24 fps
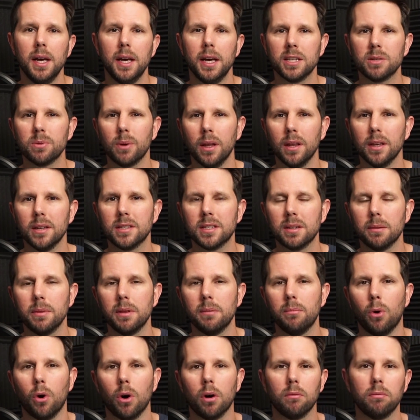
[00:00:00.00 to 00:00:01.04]
as well as some of
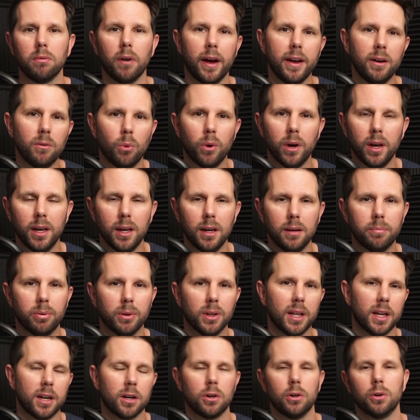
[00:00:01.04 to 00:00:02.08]
the more right-wing
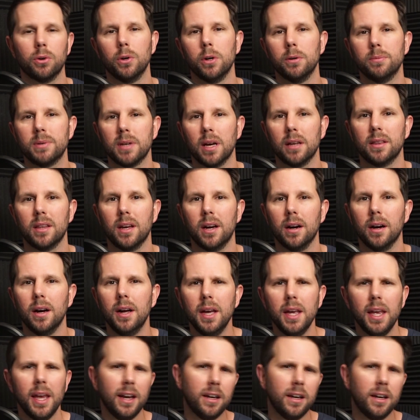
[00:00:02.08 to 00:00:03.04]
political groups out there,